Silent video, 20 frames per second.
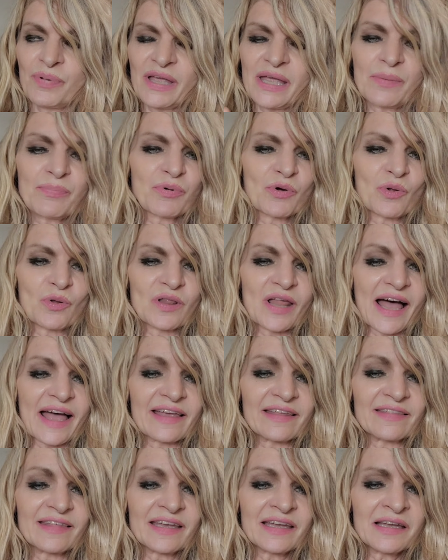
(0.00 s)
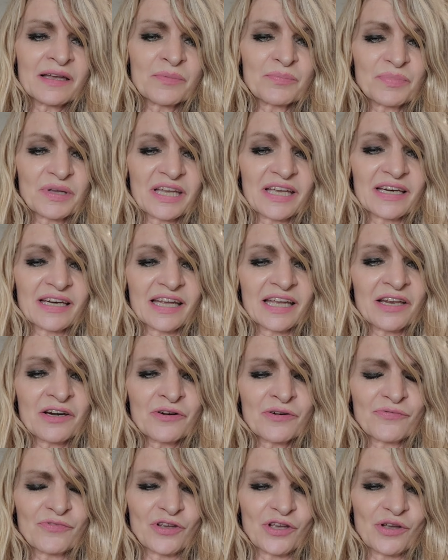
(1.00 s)
people like them being
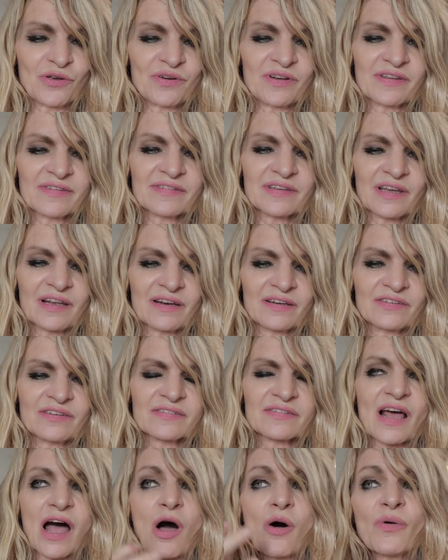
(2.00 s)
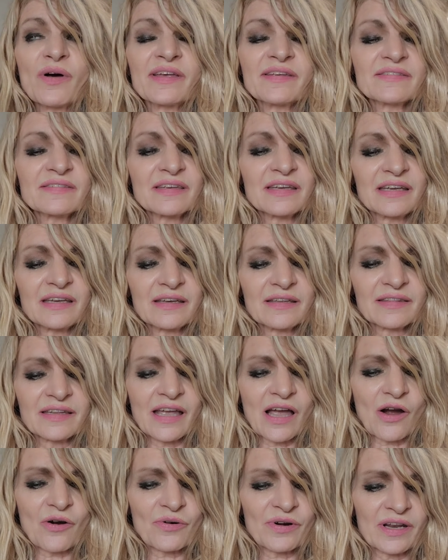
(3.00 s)
interviewed, instead of just always seeing
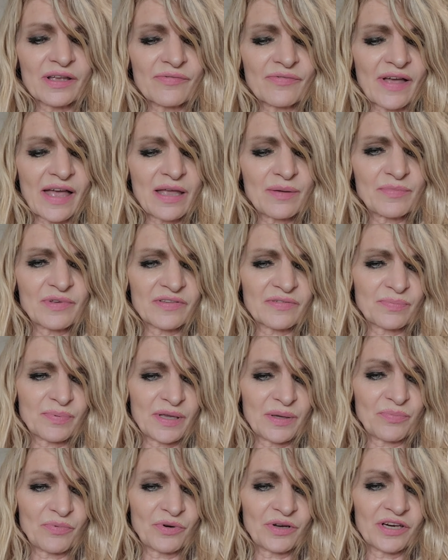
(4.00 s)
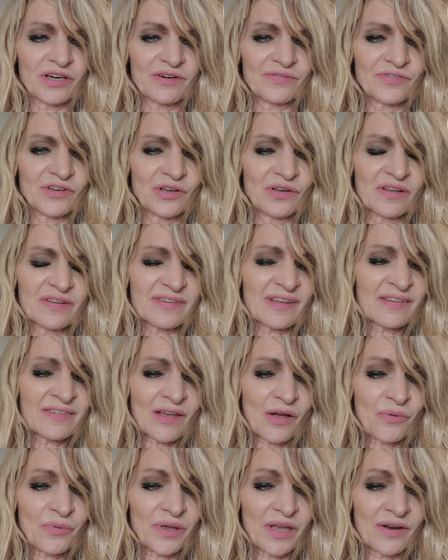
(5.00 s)
the already famous people interviewed, because
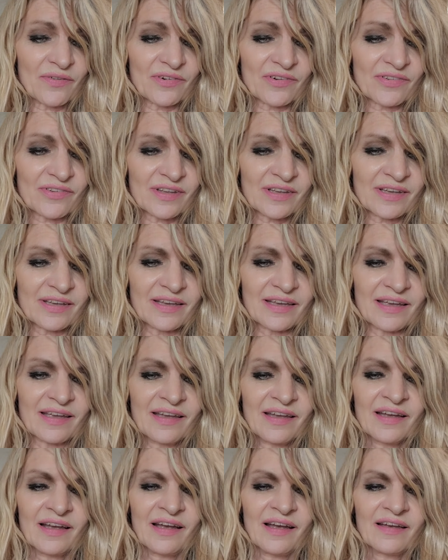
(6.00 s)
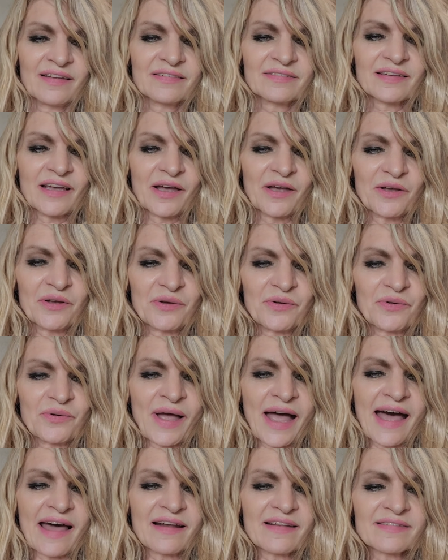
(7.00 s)
that's all we ever see.
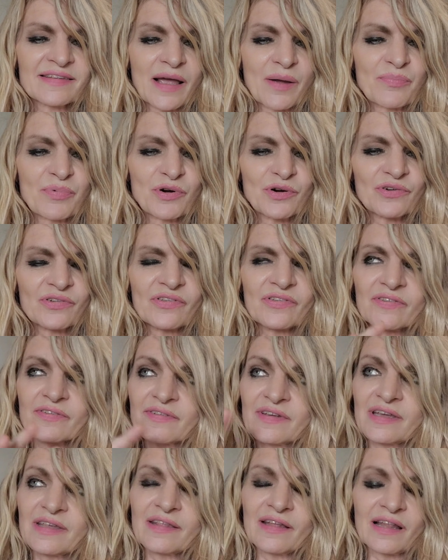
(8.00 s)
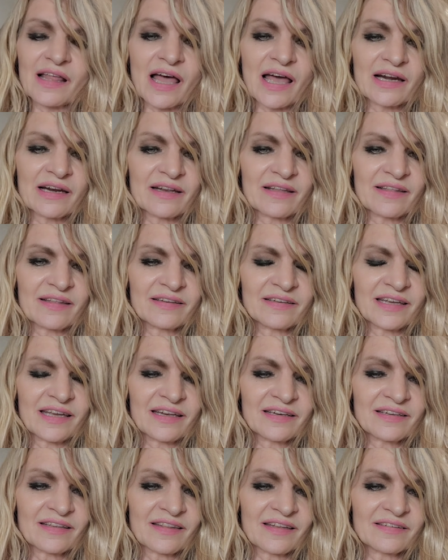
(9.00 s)
So how does that person see the light at the
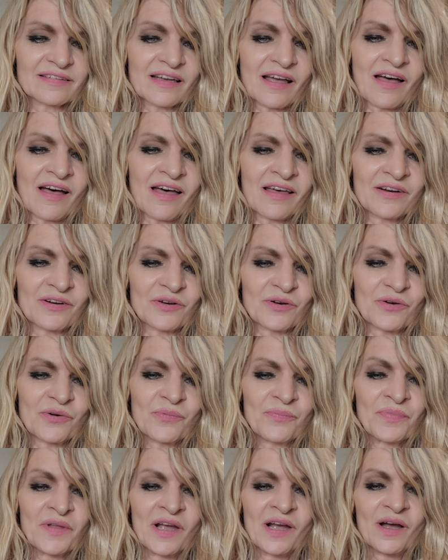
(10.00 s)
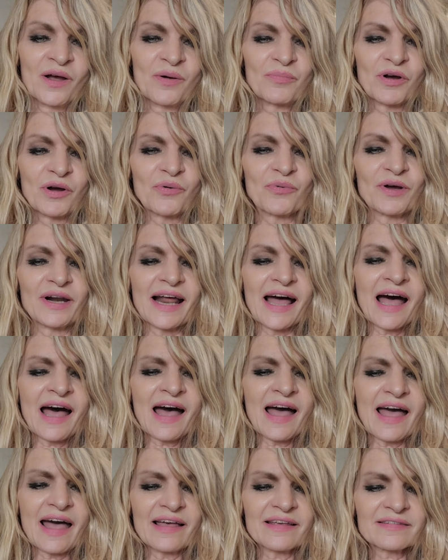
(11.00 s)
end of the tunnel? But when
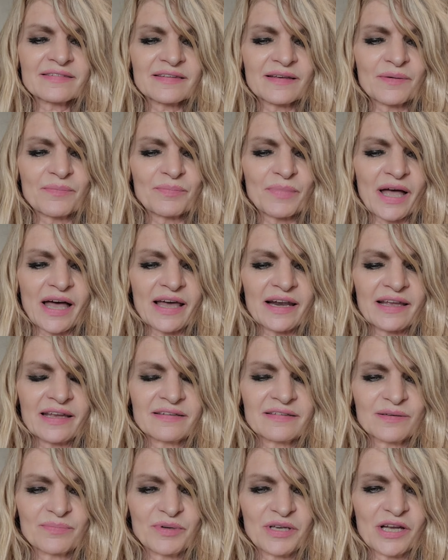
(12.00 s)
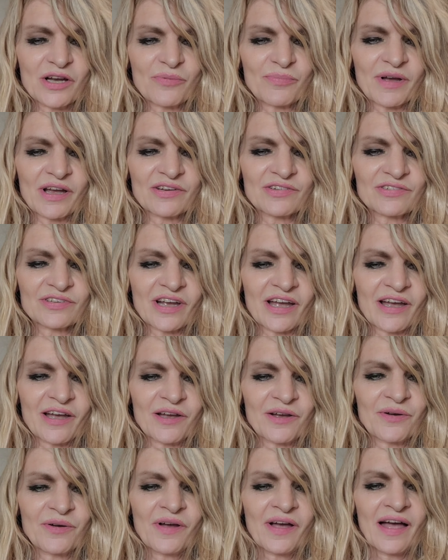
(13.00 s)
I ask somebody to be on my
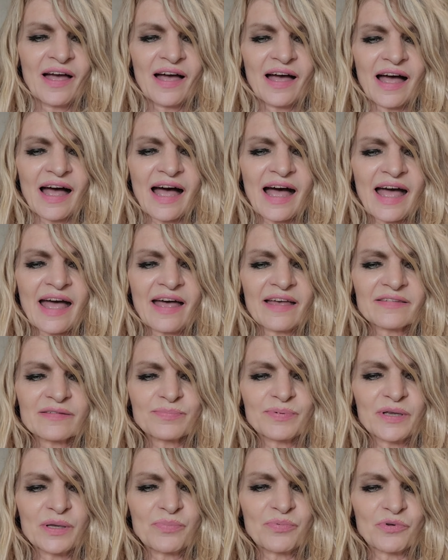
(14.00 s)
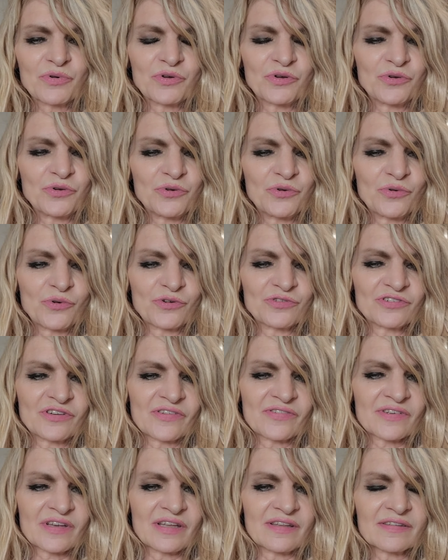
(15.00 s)
show, I ask people who are
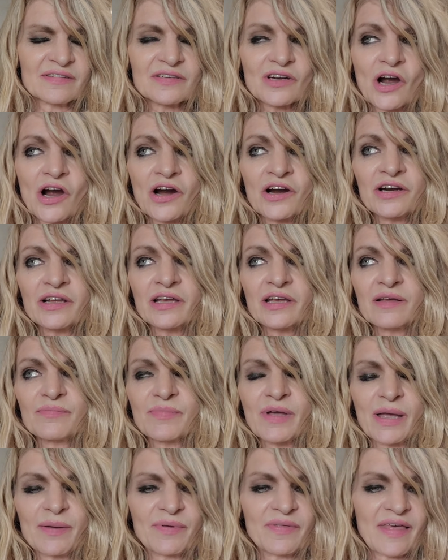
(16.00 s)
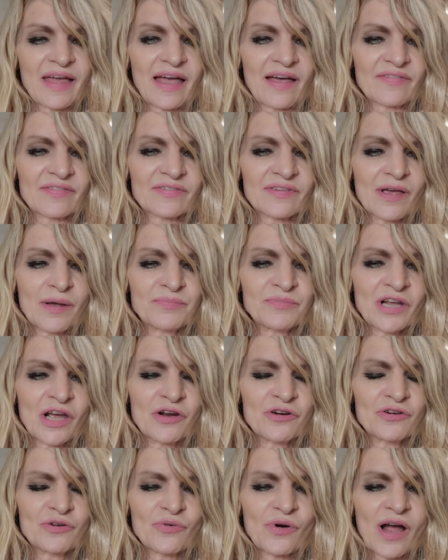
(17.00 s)
just getting started, maybe they have some
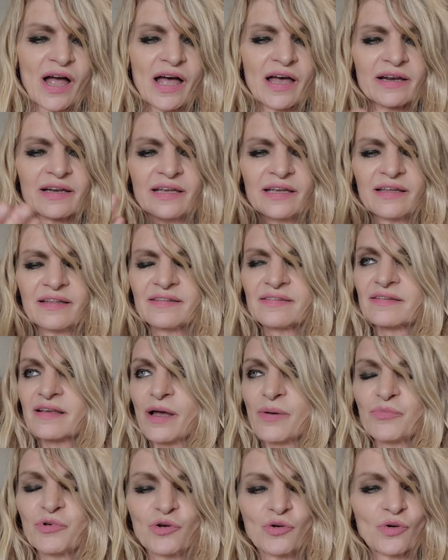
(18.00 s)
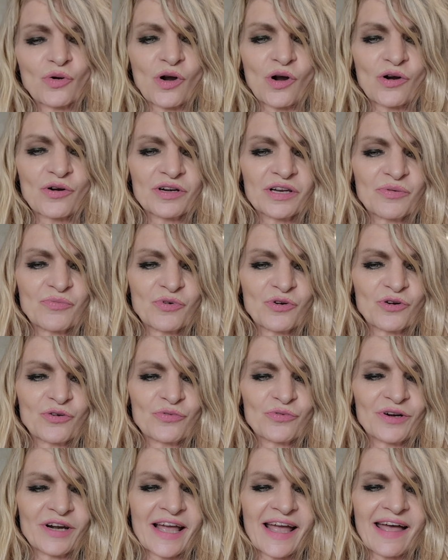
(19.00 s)
notoriety and some who are already
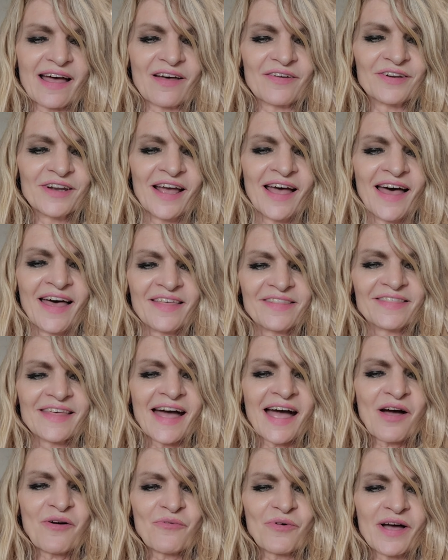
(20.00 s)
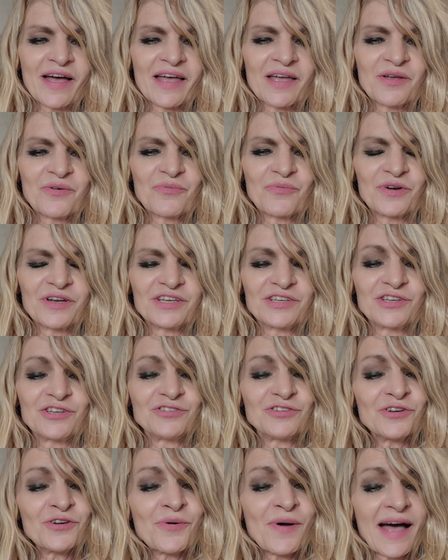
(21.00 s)
world renowned. That way, when
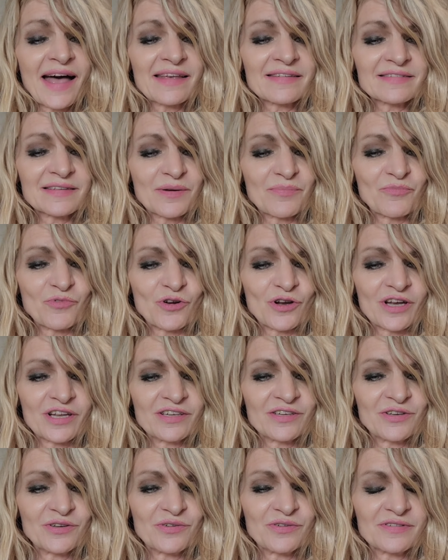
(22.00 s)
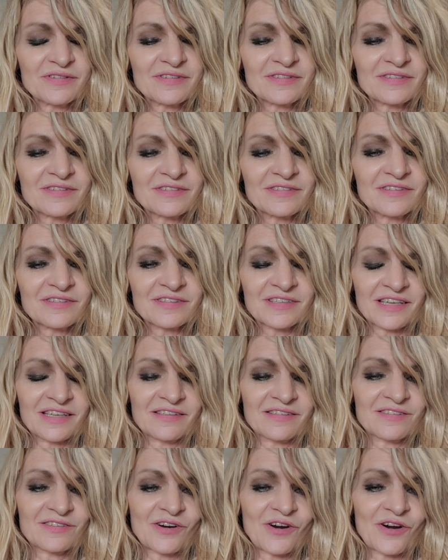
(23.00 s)
you do ask someone who's just
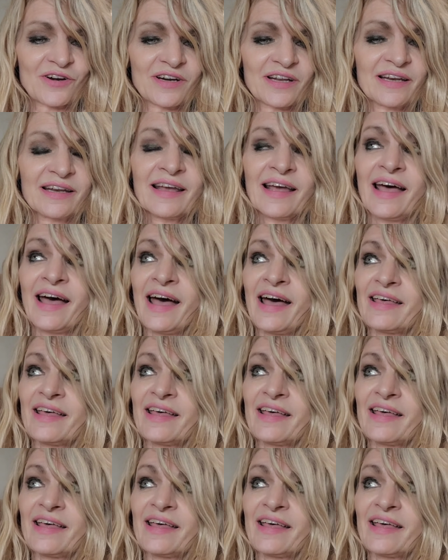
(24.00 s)
getting started,